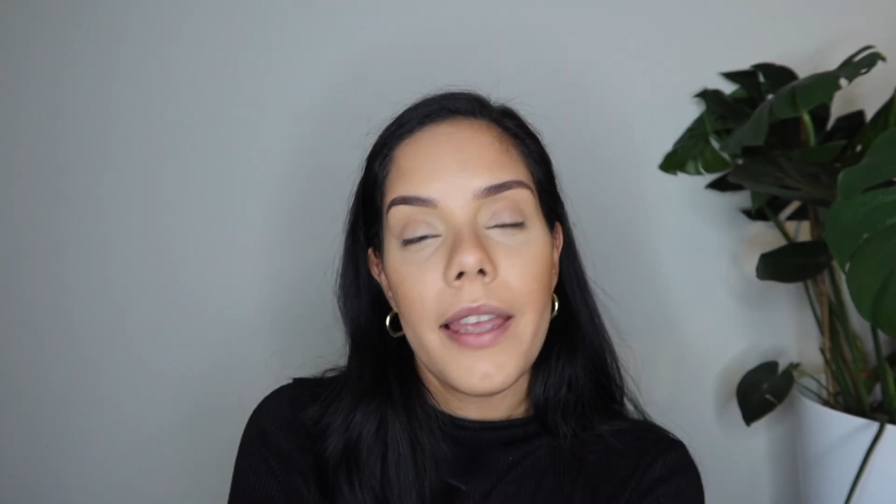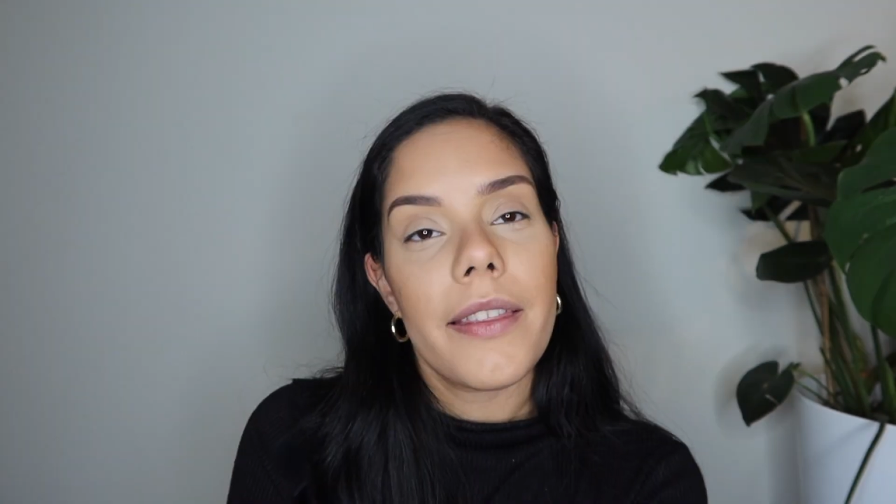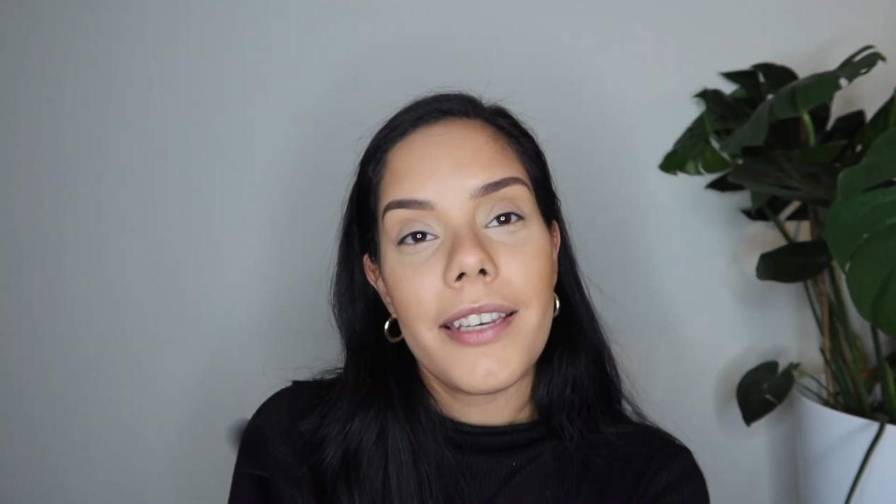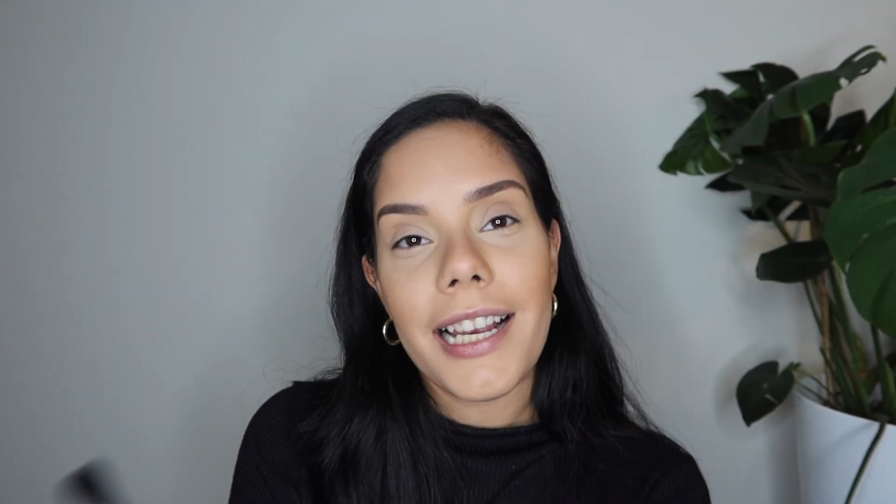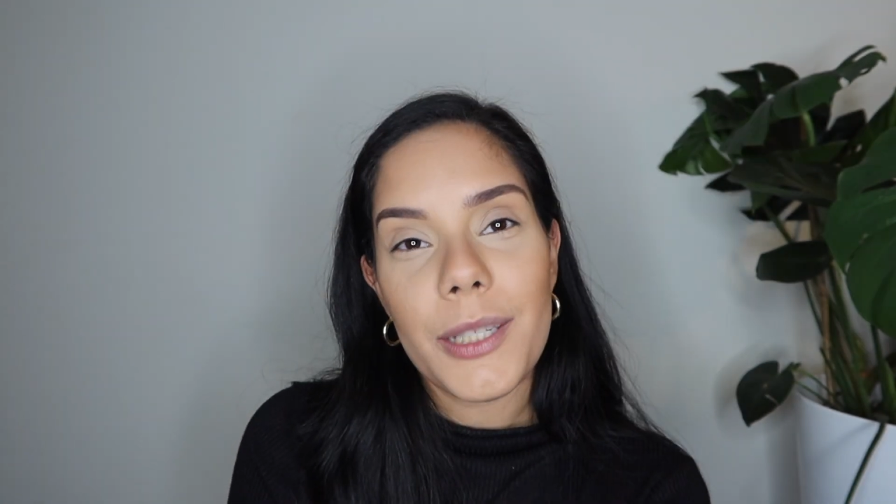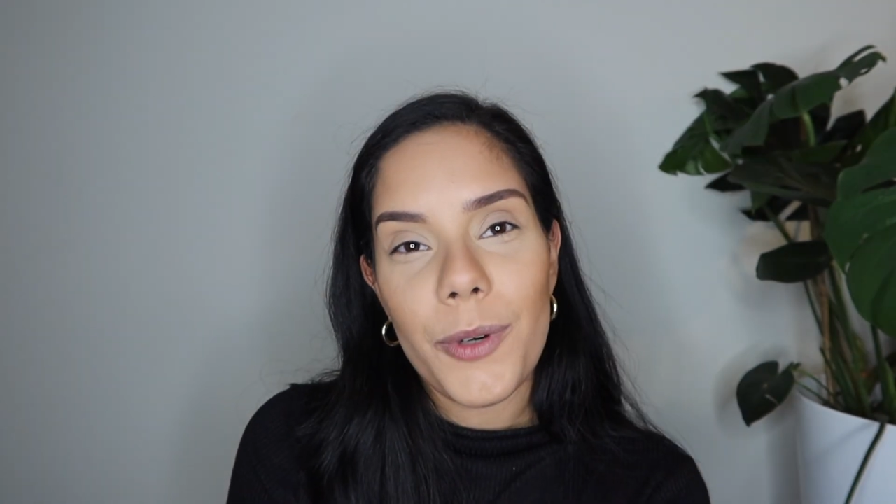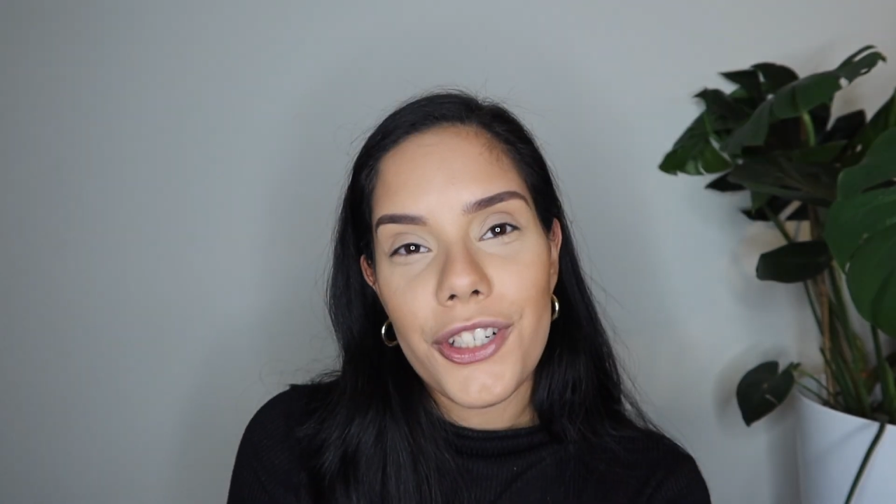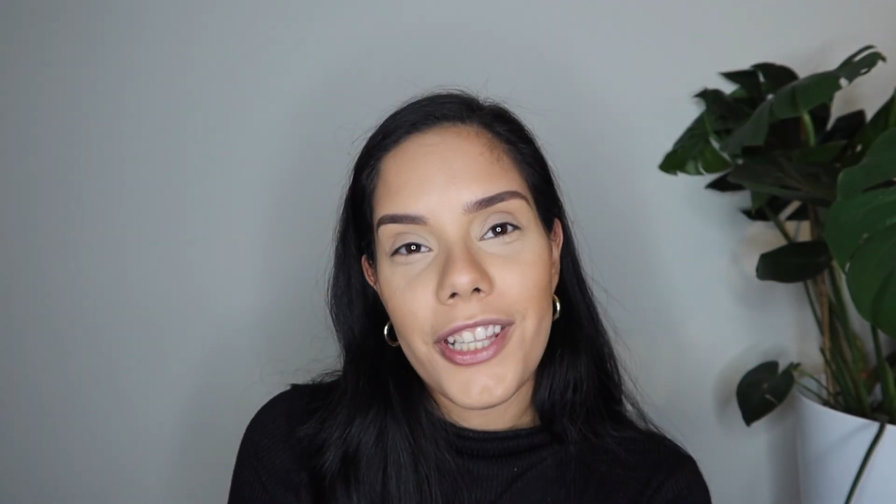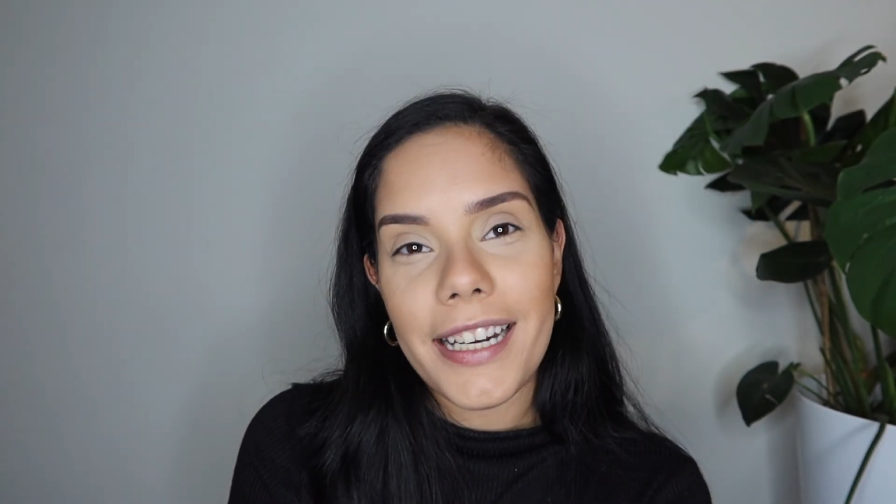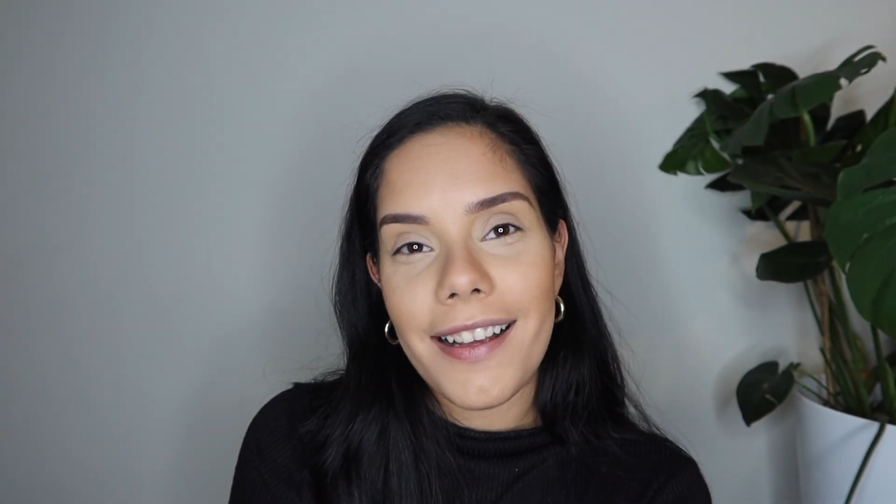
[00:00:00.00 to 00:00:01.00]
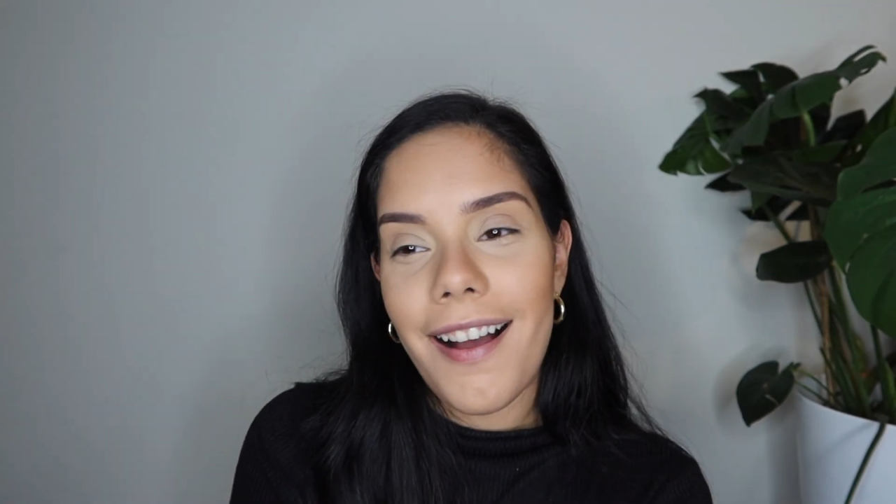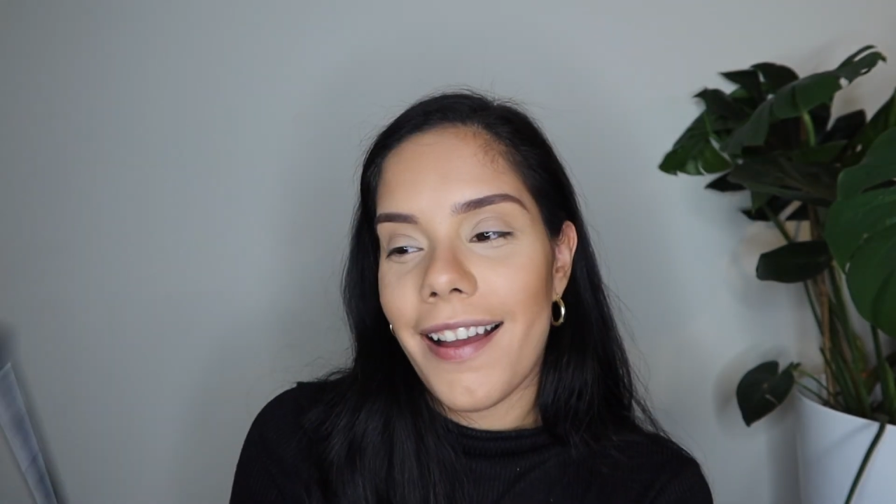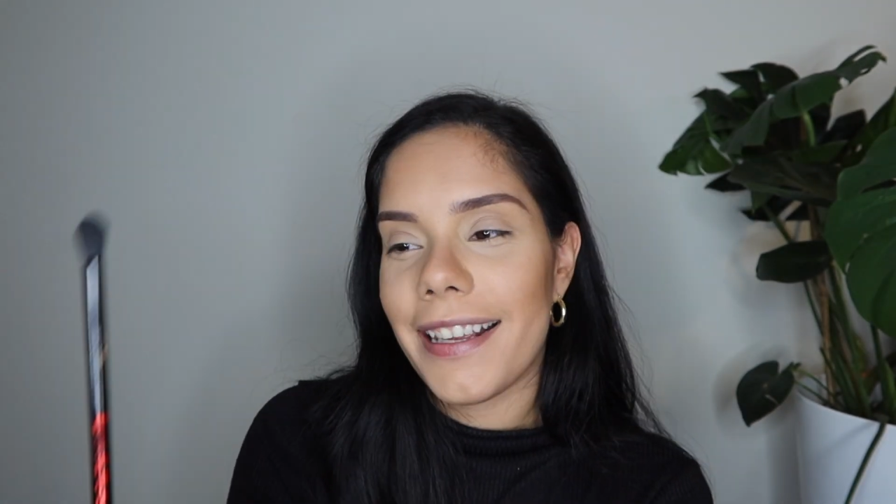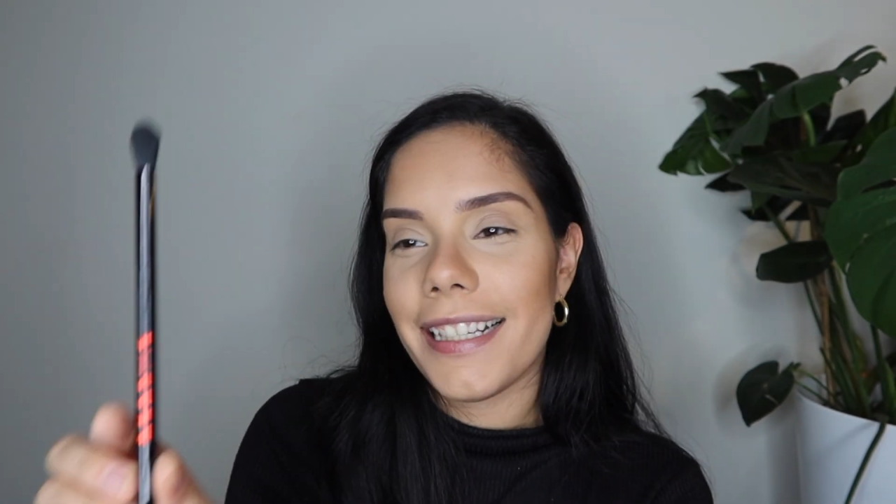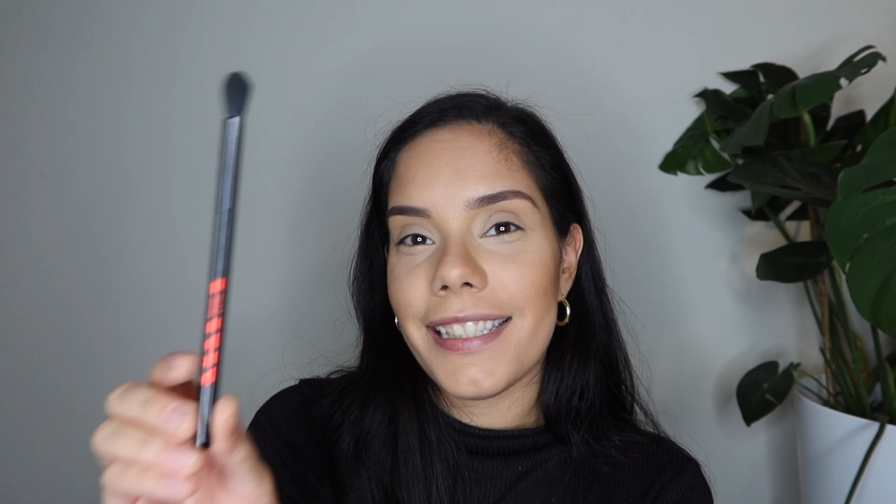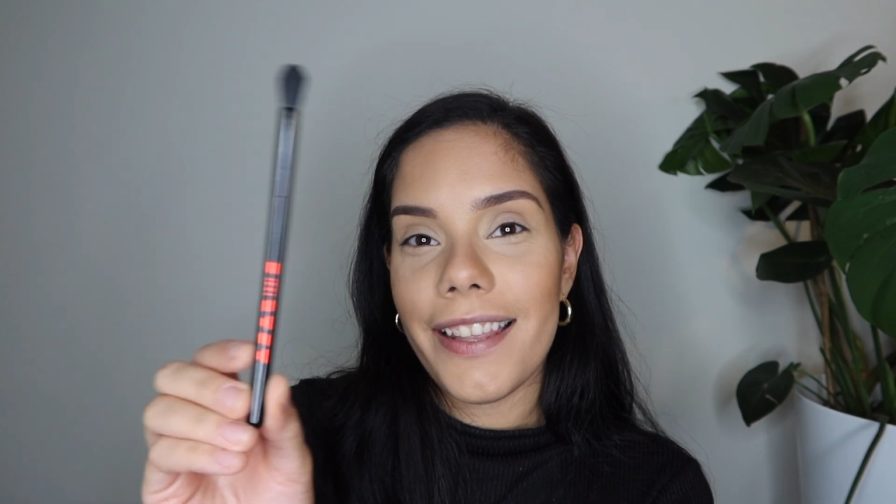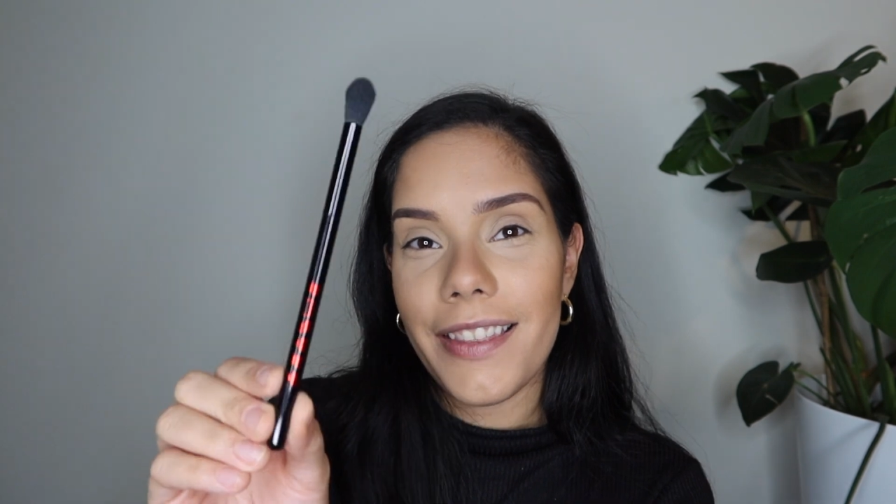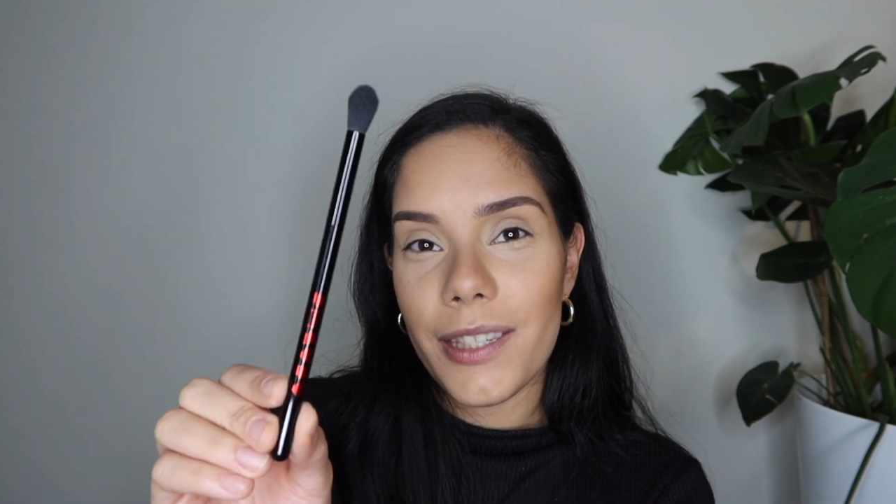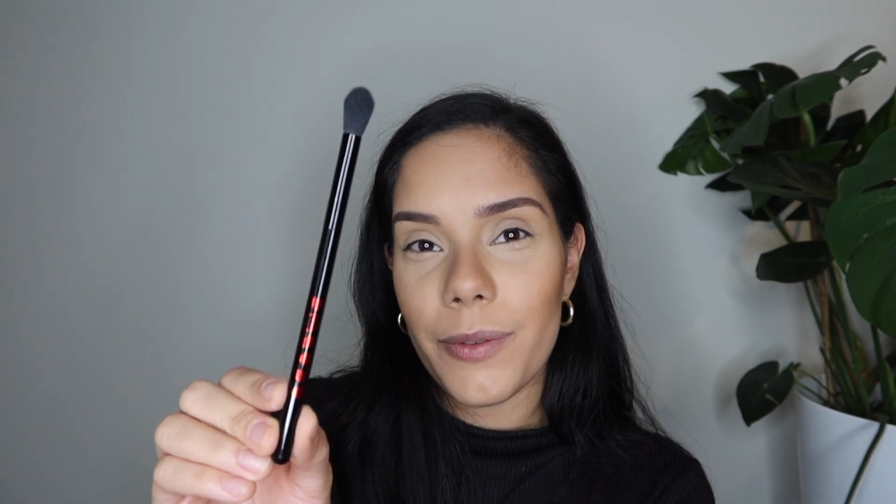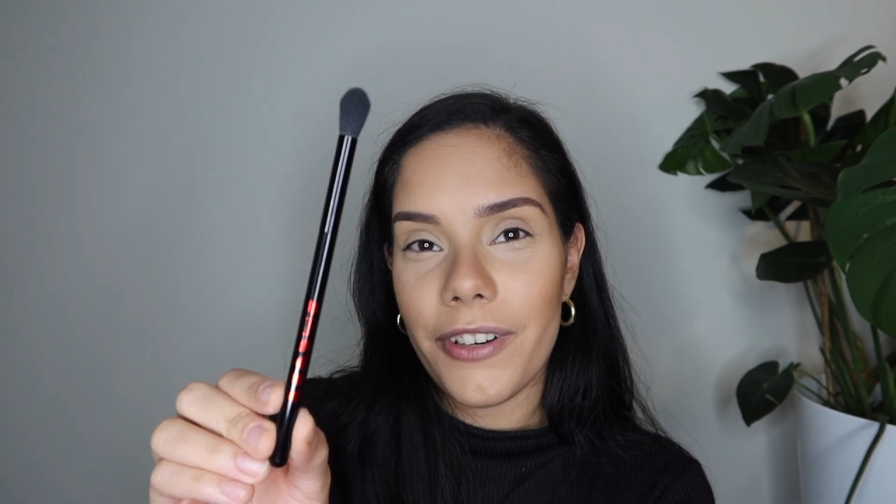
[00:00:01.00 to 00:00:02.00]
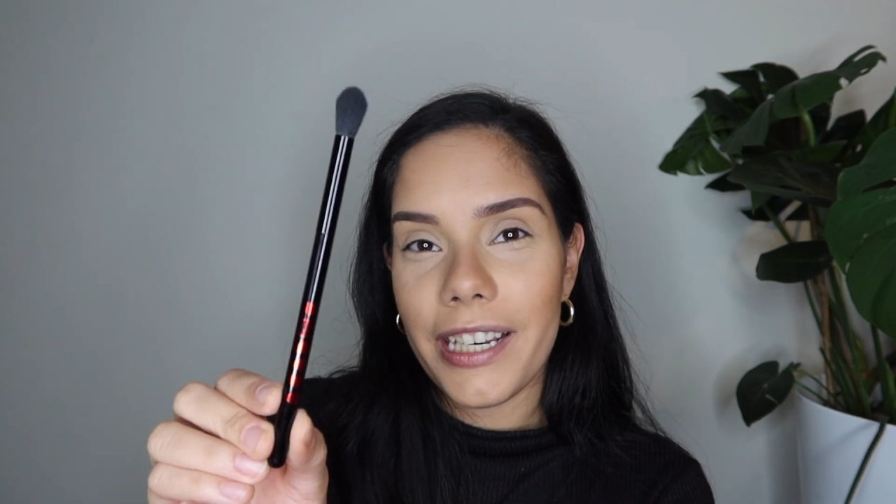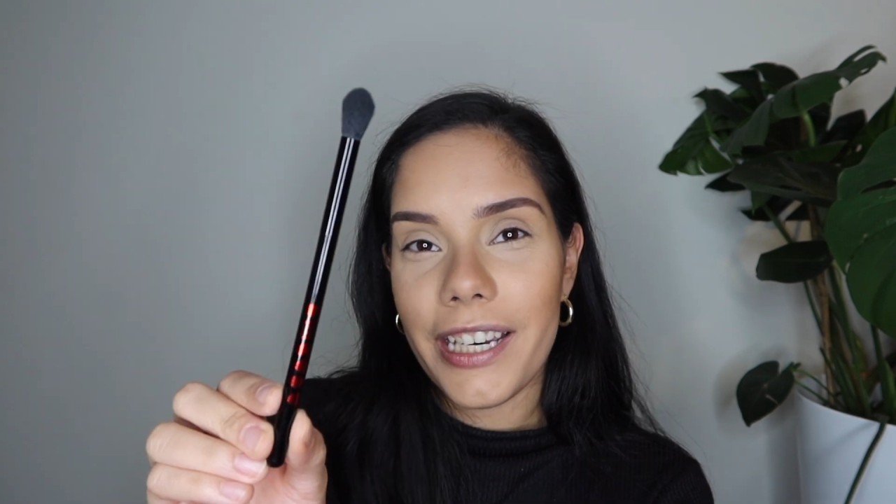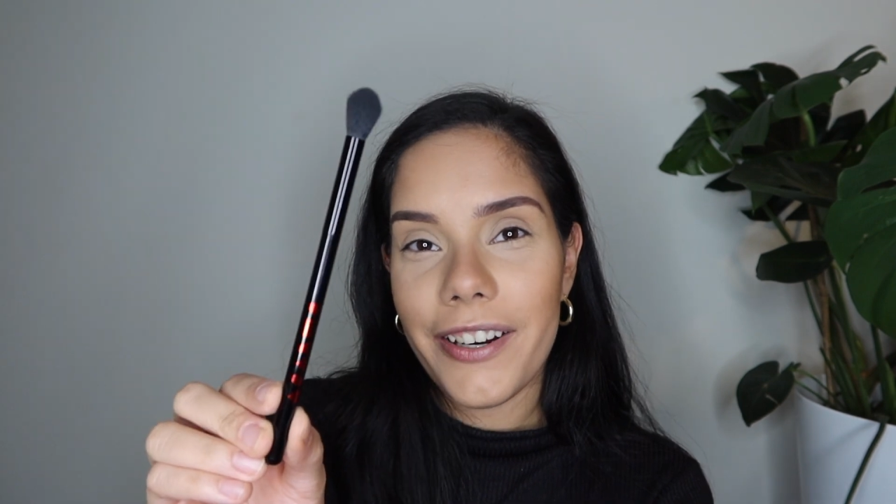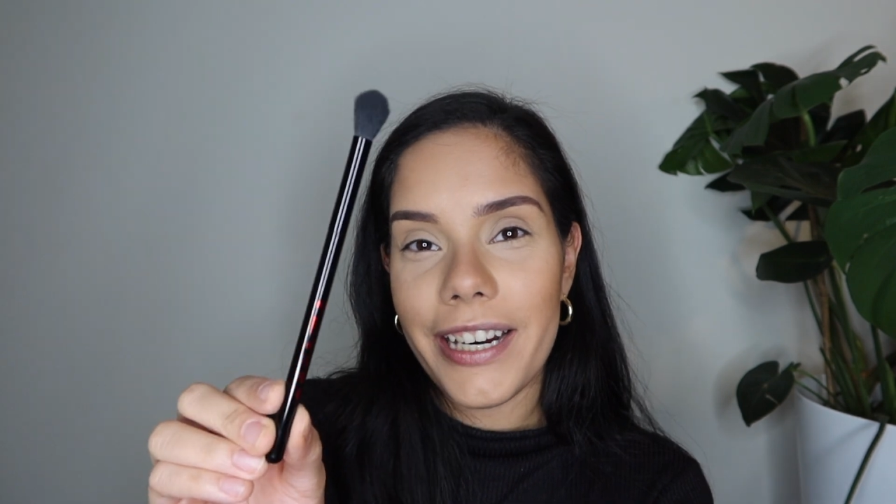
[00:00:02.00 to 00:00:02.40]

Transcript: The next brush that I got is this one right here.